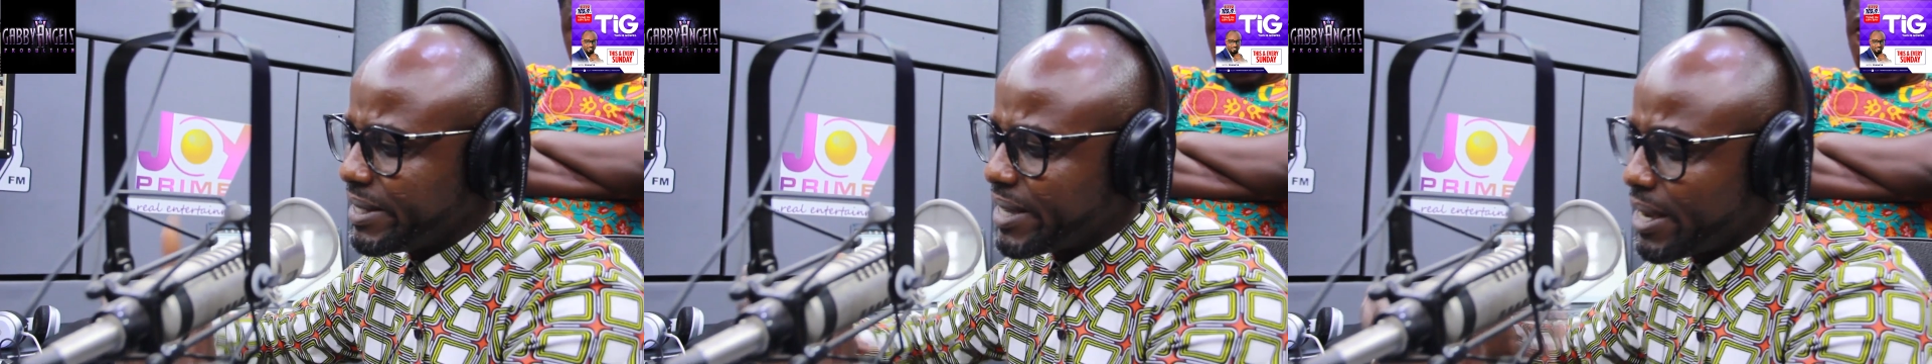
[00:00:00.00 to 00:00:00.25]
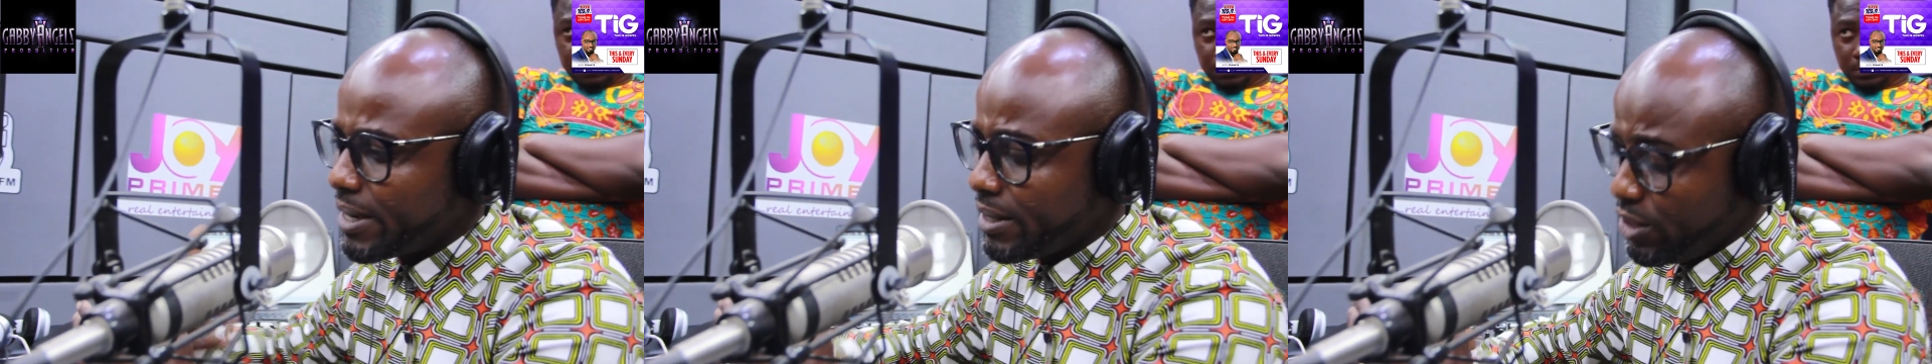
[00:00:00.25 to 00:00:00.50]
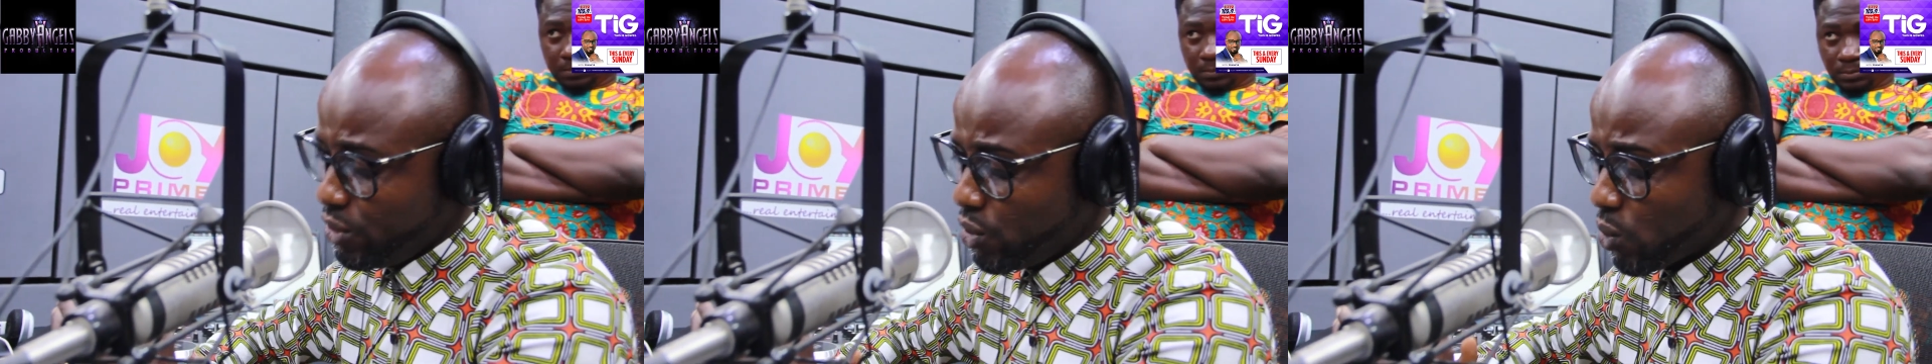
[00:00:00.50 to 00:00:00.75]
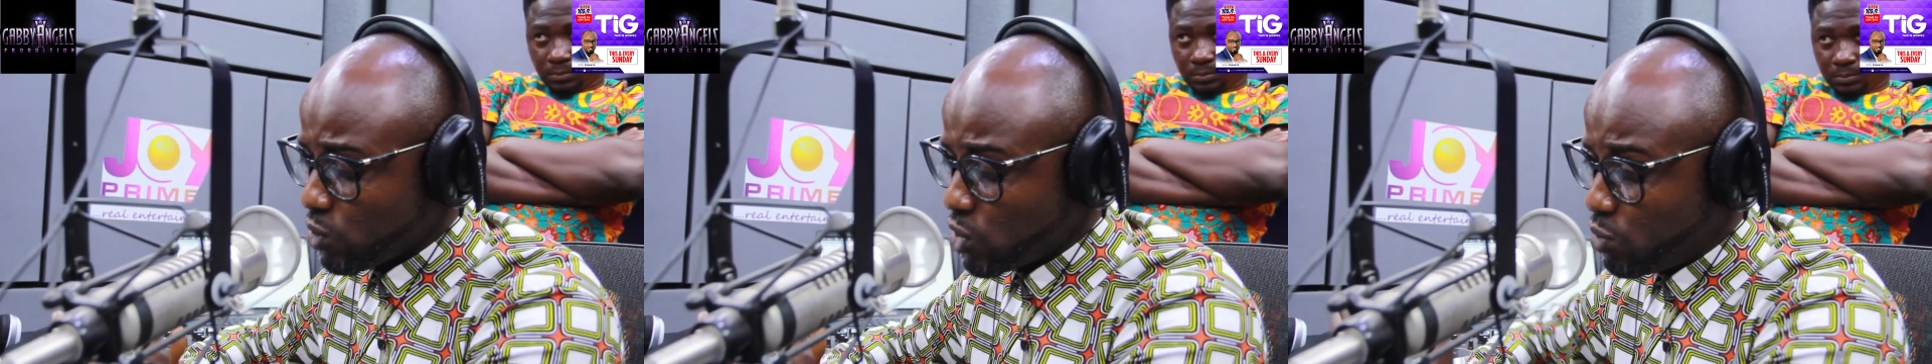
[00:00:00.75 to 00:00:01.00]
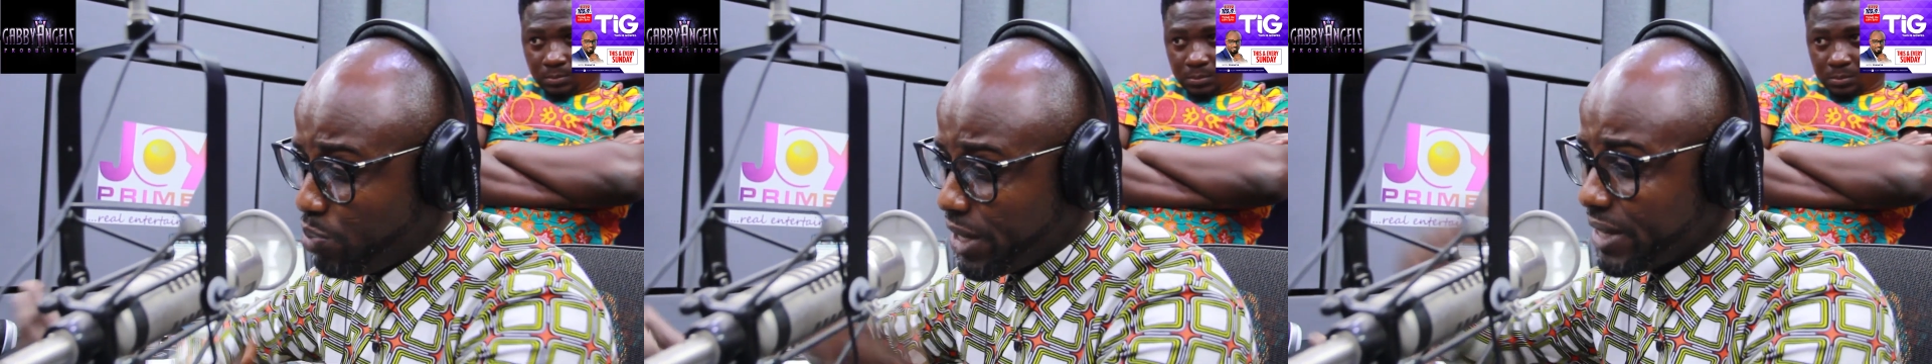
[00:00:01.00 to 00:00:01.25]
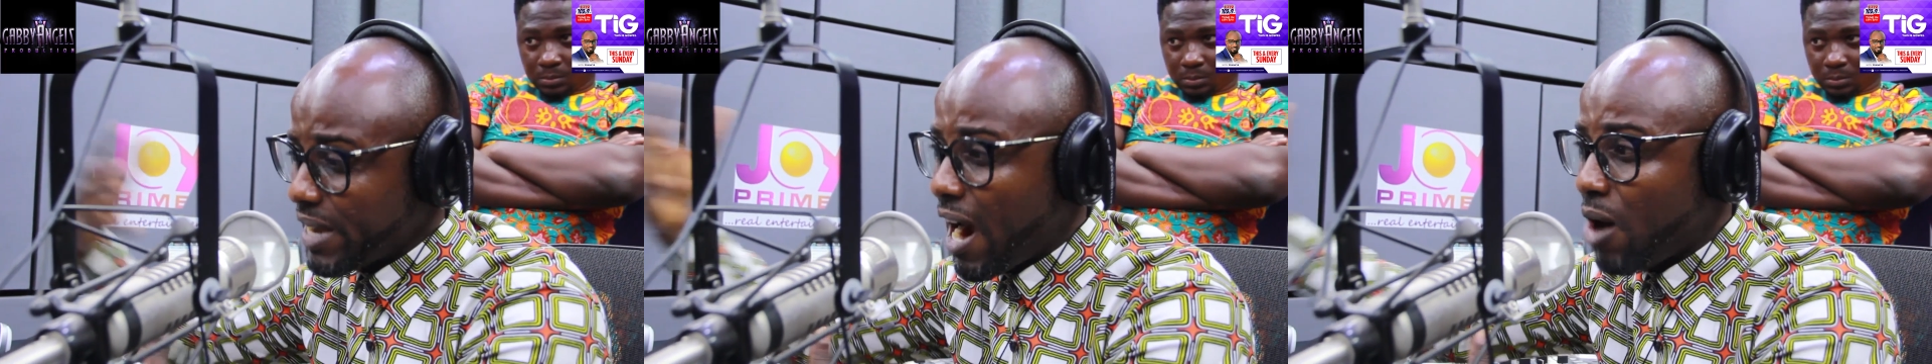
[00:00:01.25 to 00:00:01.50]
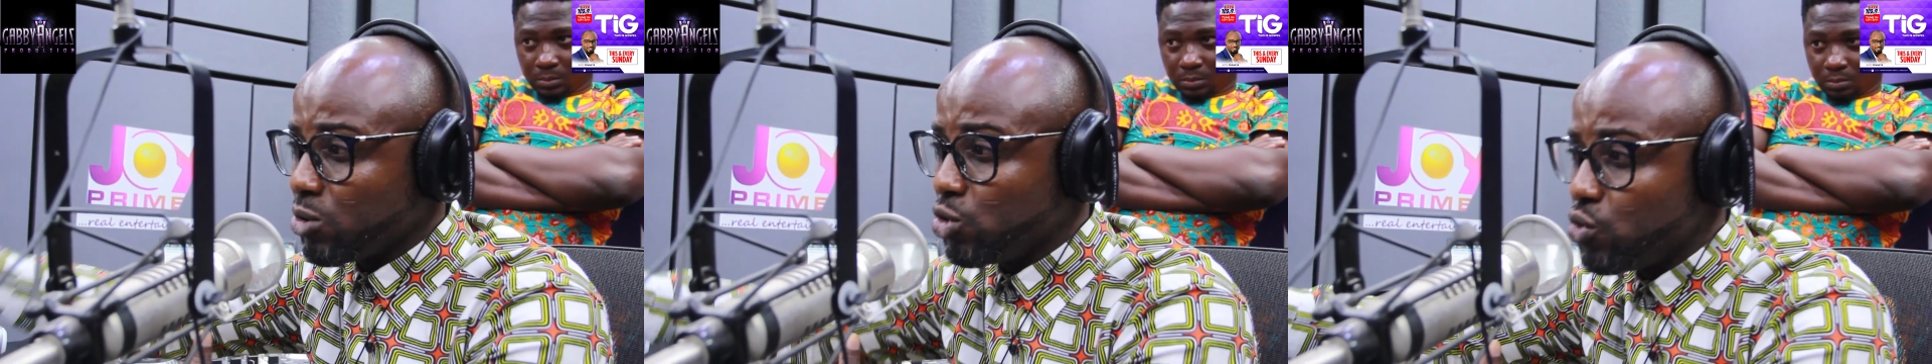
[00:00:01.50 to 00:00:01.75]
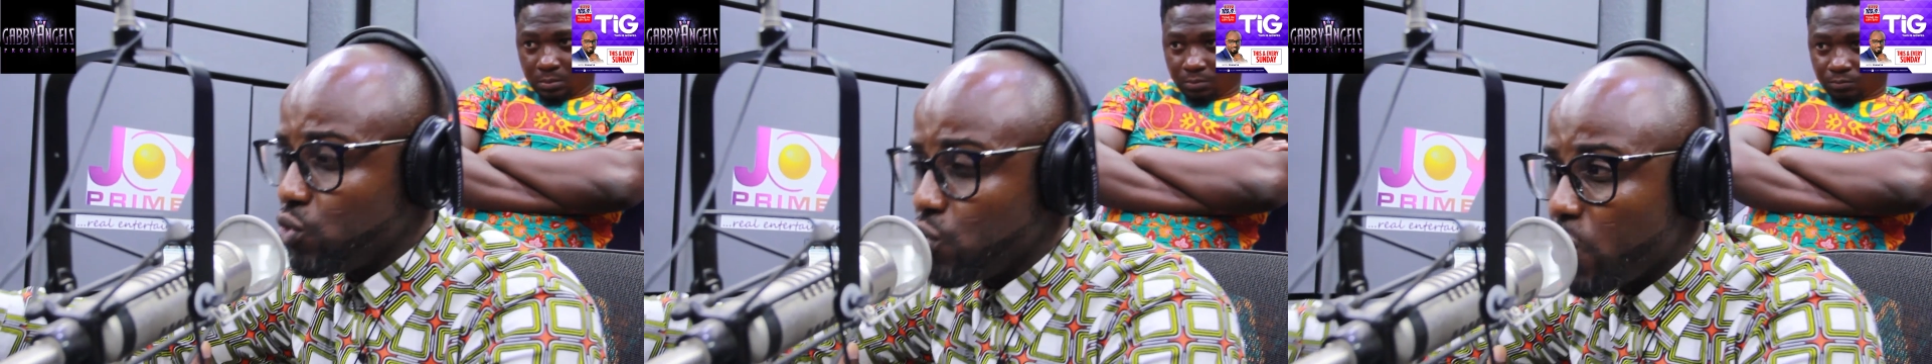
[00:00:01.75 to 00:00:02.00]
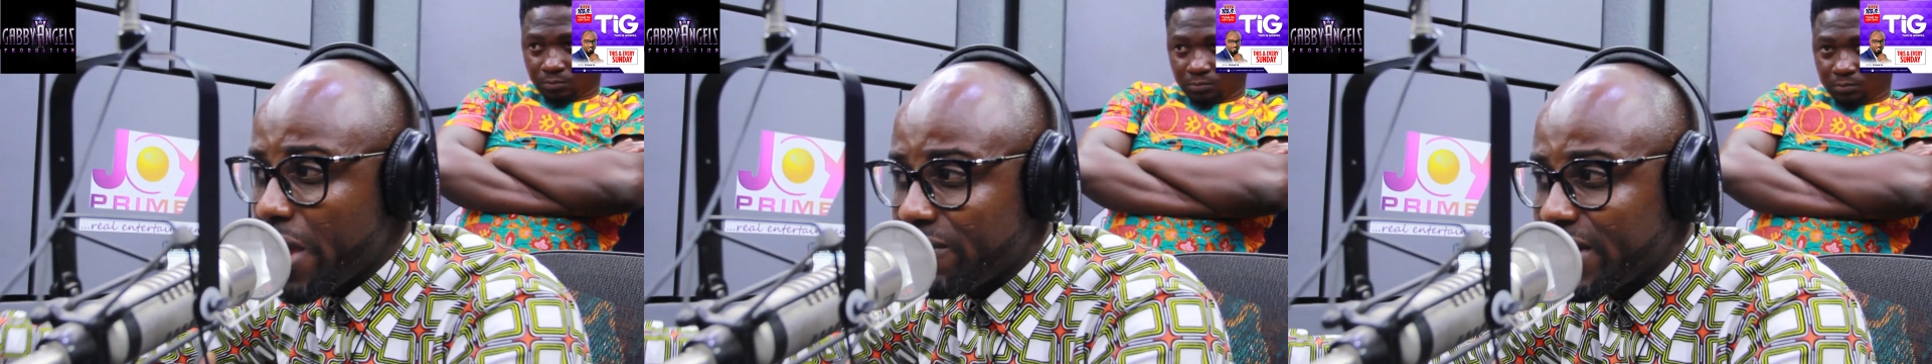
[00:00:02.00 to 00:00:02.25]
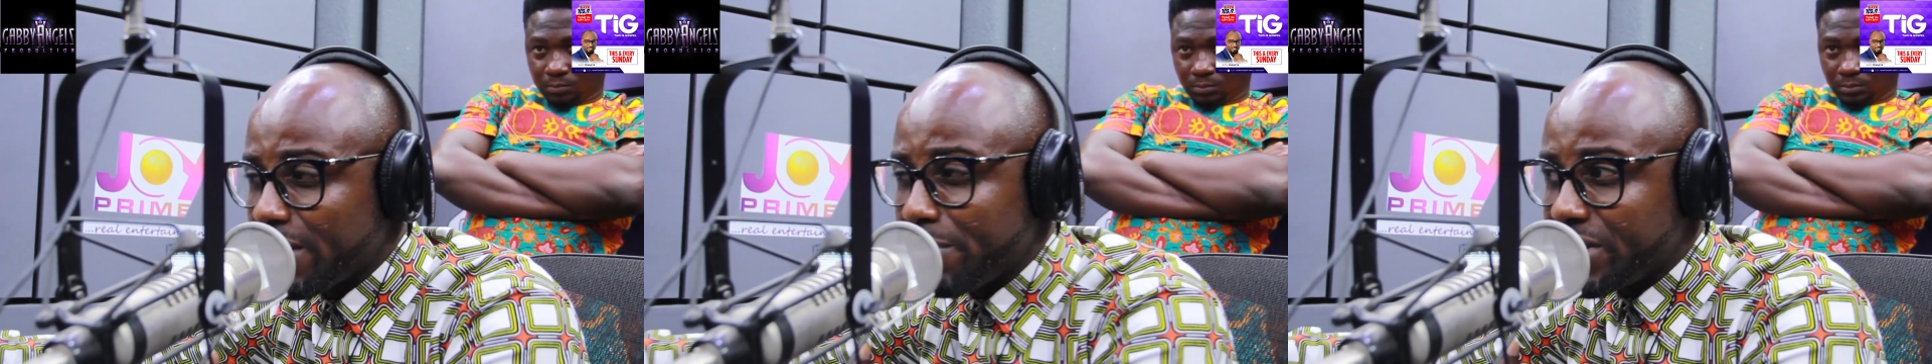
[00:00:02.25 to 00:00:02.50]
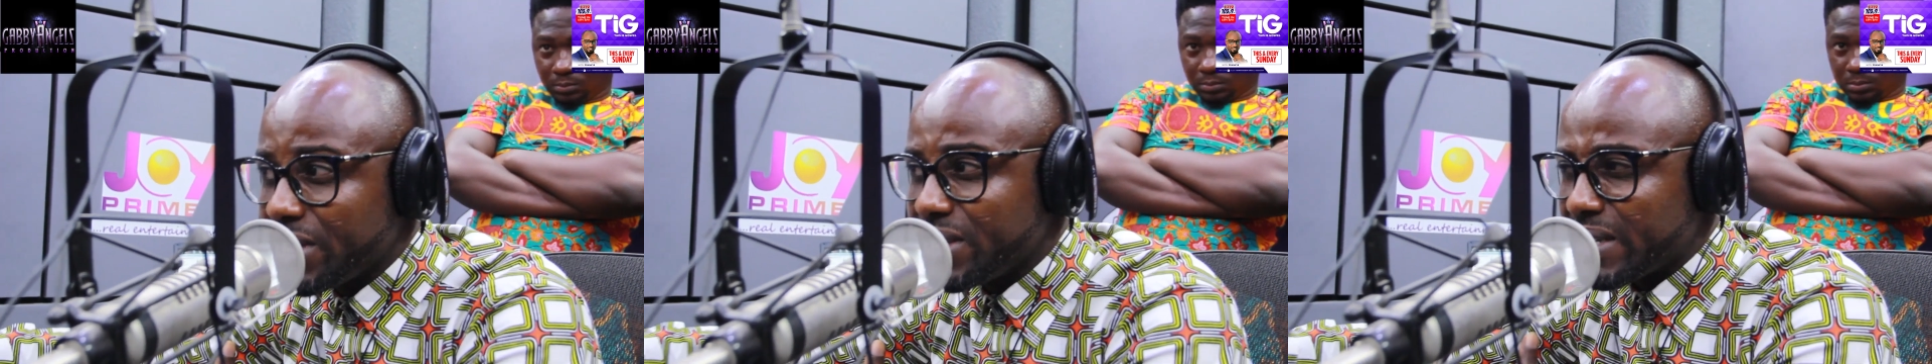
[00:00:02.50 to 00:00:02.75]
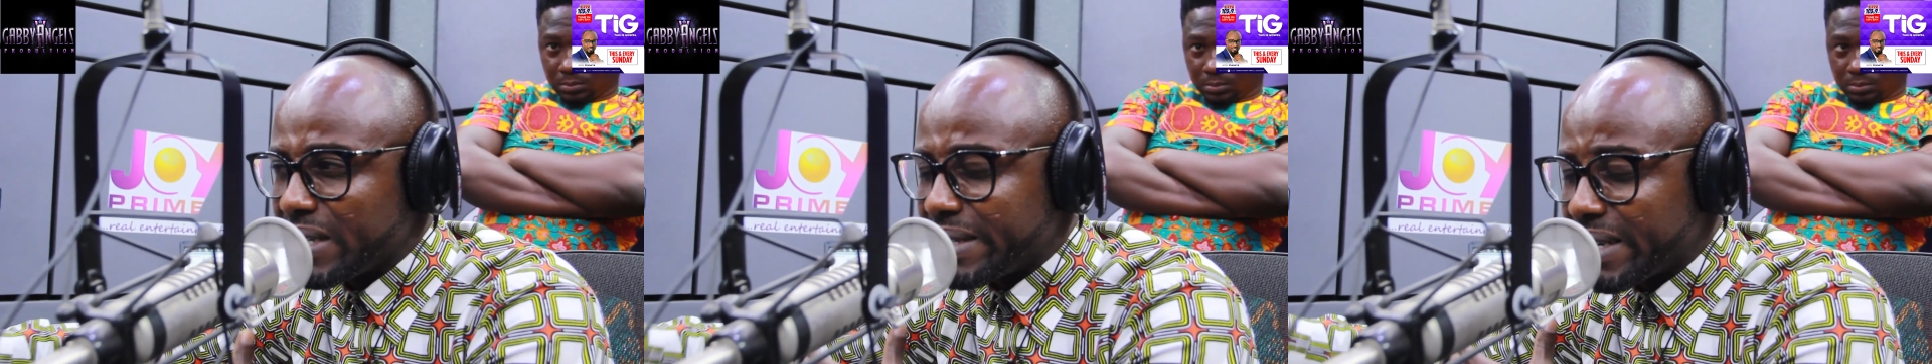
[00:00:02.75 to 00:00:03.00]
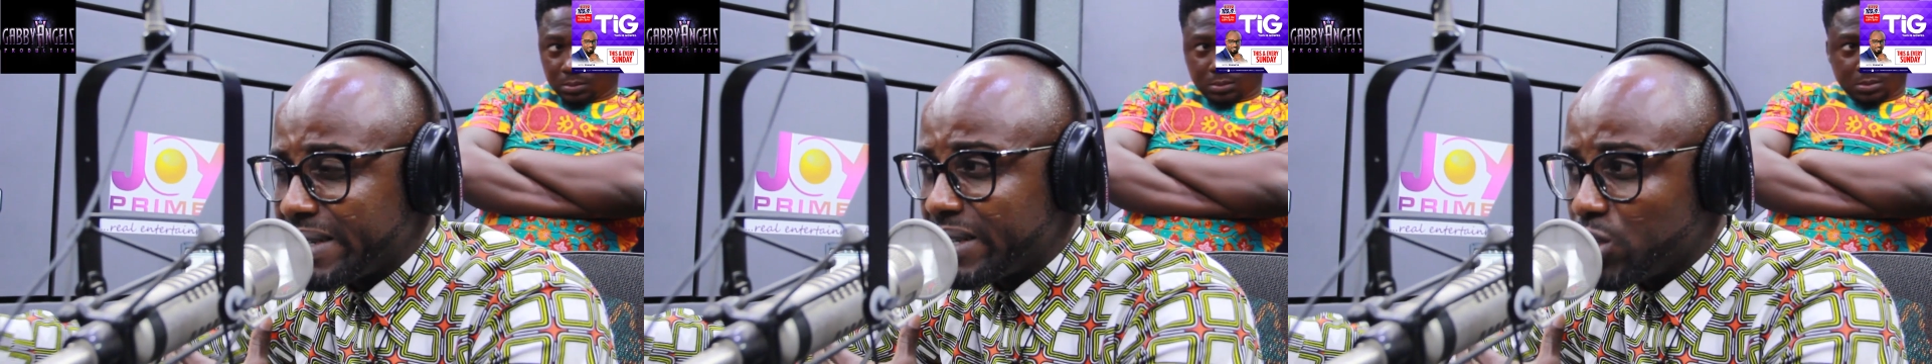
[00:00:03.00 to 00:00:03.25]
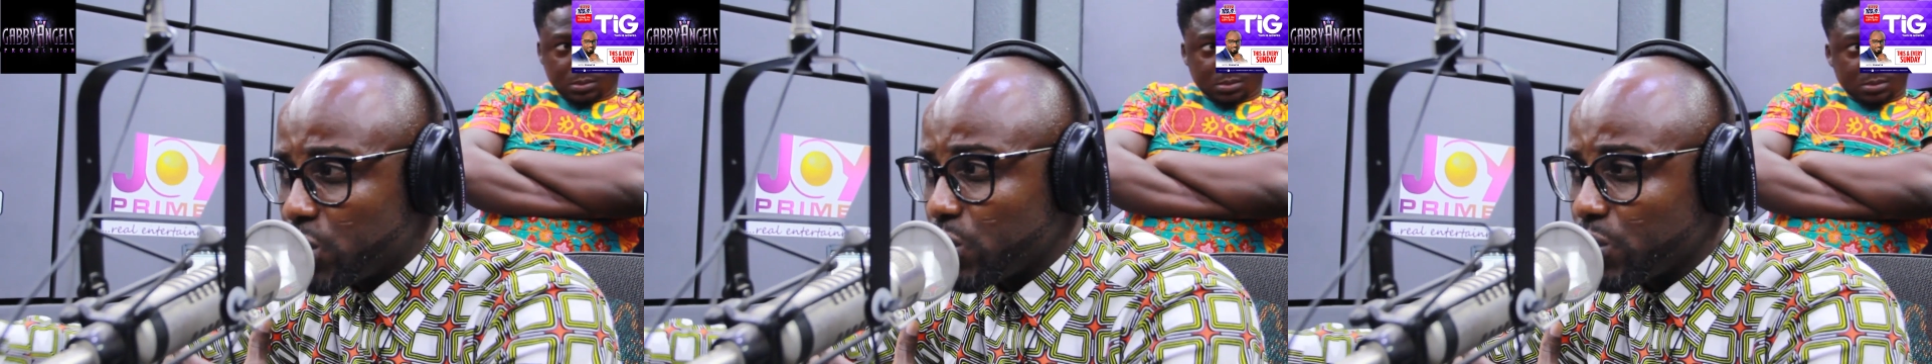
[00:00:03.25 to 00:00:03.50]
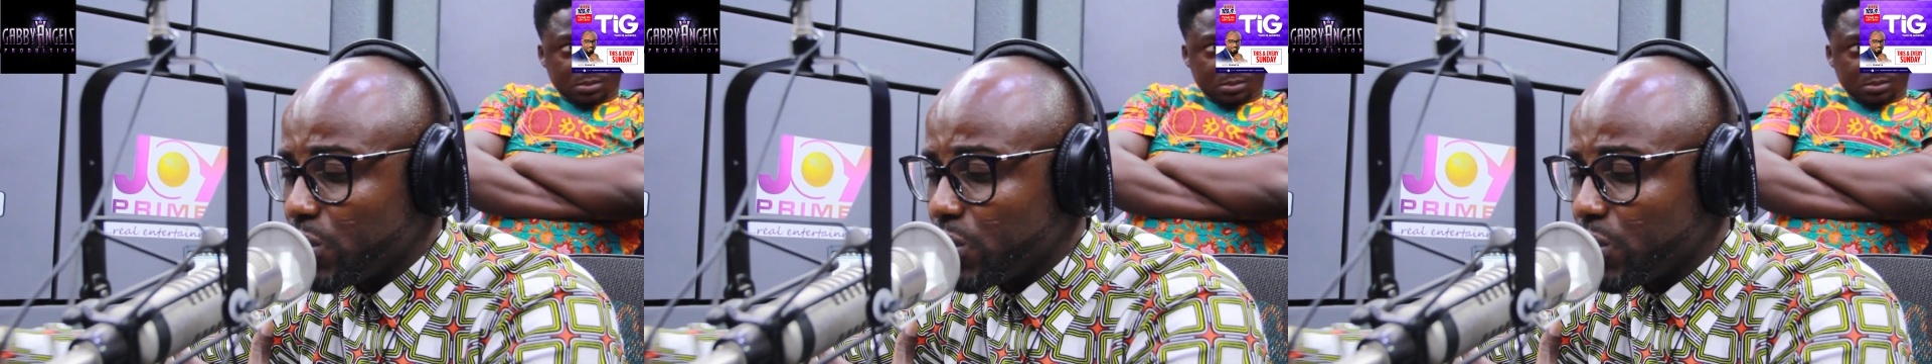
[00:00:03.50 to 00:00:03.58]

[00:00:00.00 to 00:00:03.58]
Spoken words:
intend, speak it out to whoever the message is intended to.